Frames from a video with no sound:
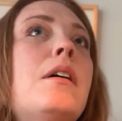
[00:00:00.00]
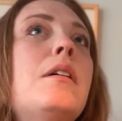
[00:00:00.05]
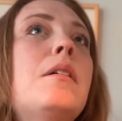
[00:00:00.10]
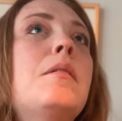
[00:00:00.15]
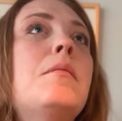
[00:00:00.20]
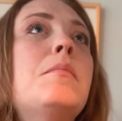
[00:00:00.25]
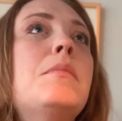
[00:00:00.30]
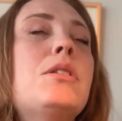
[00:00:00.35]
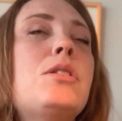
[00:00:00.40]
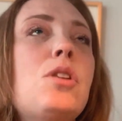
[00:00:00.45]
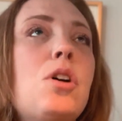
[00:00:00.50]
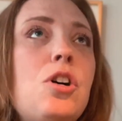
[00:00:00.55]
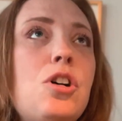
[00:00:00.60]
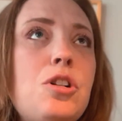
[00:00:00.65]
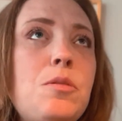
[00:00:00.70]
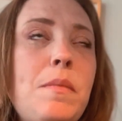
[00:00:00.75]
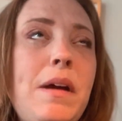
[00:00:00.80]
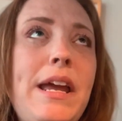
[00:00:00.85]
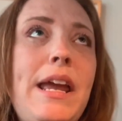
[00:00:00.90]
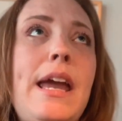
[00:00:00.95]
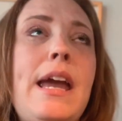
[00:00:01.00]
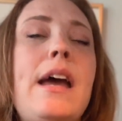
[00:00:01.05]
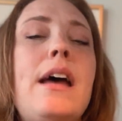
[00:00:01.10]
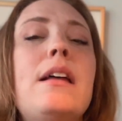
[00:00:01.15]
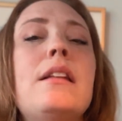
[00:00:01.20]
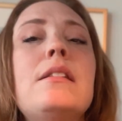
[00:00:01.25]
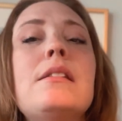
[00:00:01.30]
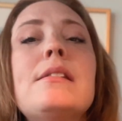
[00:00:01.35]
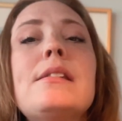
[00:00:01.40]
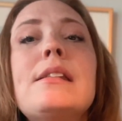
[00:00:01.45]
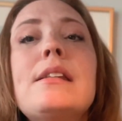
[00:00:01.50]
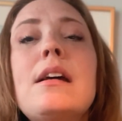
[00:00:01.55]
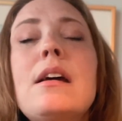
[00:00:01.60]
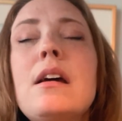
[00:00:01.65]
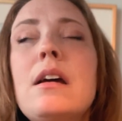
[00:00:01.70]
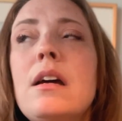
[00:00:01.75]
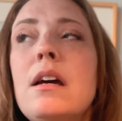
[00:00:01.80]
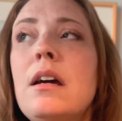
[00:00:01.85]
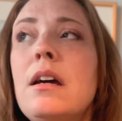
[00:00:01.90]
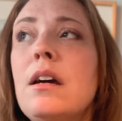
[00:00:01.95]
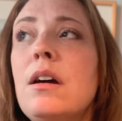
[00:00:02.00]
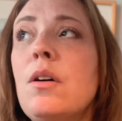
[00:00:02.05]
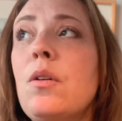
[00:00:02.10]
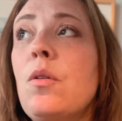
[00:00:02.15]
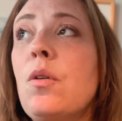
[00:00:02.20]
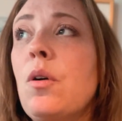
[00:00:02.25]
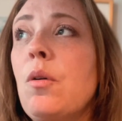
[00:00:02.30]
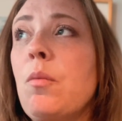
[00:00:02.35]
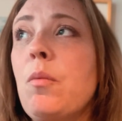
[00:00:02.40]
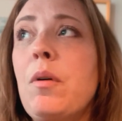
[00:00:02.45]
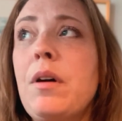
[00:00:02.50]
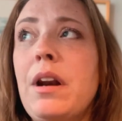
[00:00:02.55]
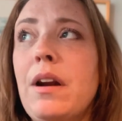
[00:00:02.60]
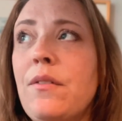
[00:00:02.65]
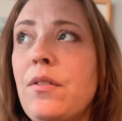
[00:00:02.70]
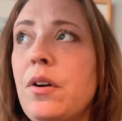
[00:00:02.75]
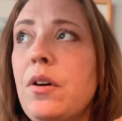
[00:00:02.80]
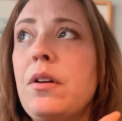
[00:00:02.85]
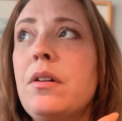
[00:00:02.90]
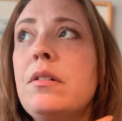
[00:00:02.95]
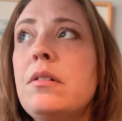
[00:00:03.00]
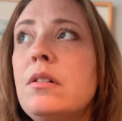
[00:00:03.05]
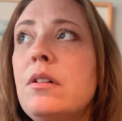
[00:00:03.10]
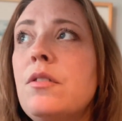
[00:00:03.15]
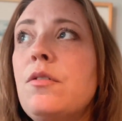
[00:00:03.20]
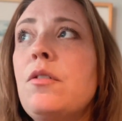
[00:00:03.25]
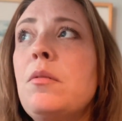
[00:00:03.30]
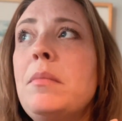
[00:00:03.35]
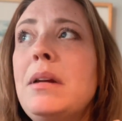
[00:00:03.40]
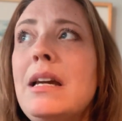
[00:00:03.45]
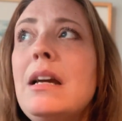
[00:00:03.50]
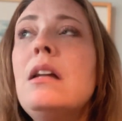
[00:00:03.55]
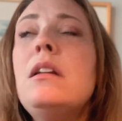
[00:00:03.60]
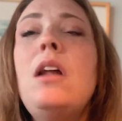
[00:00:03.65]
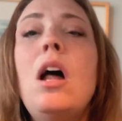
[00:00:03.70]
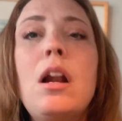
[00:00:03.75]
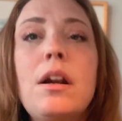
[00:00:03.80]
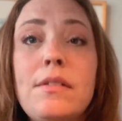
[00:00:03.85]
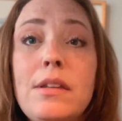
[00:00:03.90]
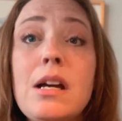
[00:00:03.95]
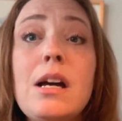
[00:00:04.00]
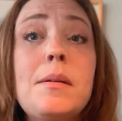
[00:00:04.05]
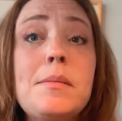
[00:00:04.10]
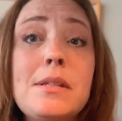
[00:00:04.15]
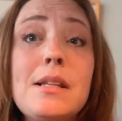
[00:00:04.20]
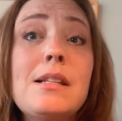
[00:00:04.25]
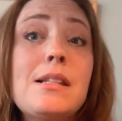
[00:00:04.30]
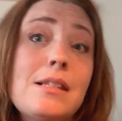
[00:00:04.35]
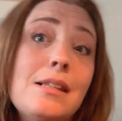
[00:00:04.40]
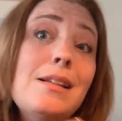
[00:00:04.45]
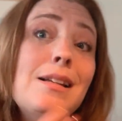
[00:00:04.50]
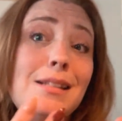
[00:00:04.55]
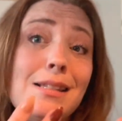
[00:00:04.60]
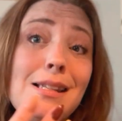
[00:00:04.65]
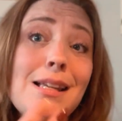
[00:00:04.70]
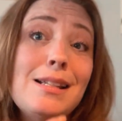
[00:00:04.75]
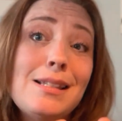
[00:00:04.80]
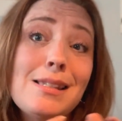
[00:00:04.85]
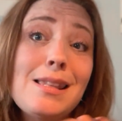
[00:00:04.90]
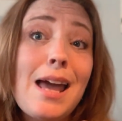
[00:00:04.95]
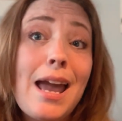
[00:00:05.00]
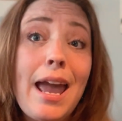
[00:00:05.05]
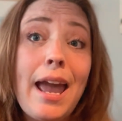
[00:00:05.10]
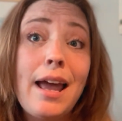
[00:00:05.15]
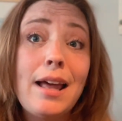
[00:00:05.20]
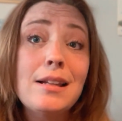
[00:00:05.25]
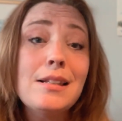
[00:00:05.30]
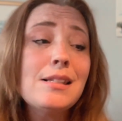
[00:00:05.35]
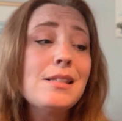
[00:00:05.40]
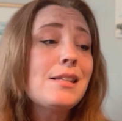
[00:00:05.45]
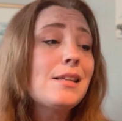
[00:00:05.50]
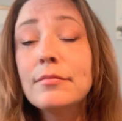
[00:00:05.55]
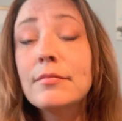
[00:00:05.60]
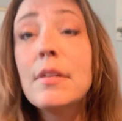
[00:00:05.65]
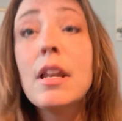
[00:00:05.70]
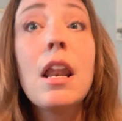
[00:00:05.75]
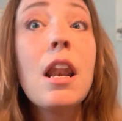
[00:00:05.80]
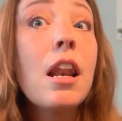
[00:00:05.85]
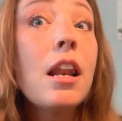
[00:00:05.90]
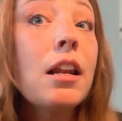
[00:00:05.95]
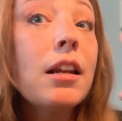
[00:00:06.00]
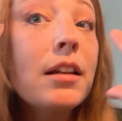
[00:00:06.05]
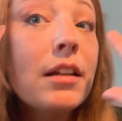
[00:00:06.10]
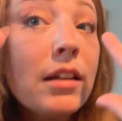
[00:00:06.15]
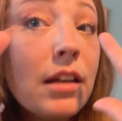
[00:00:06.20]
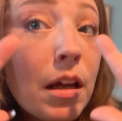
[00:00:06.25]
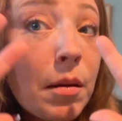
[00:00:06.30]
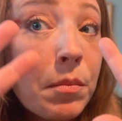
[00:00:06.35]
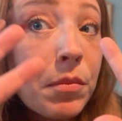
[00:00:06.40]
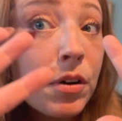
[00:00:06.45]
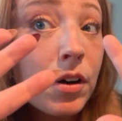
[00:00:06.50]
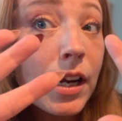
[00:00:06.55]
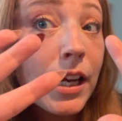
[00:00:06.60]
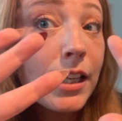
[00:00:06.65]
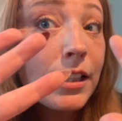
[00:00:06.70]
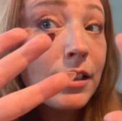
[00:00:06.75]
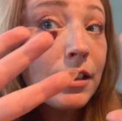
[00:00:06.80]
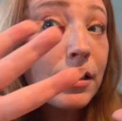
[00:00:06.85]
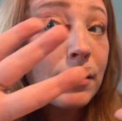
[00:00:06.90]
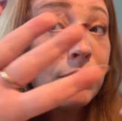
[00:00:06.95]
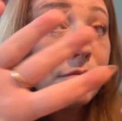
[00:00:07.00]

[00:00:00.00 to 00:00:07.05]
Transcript: massage my hands or whatever. For me, a lot of times it's the hands. Number 8,